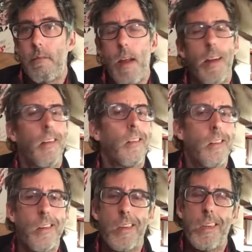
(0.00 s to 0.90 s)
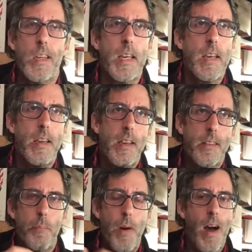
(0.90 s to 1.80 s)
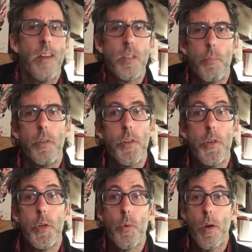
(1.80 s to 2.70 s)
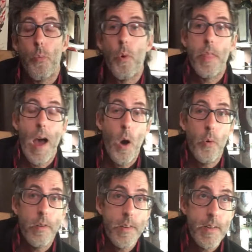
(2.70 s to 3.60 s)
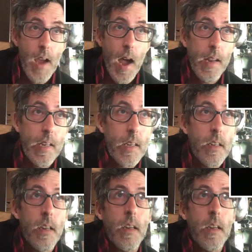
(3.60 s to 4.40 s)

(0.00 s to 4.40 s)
And it's impossible to do it without dying.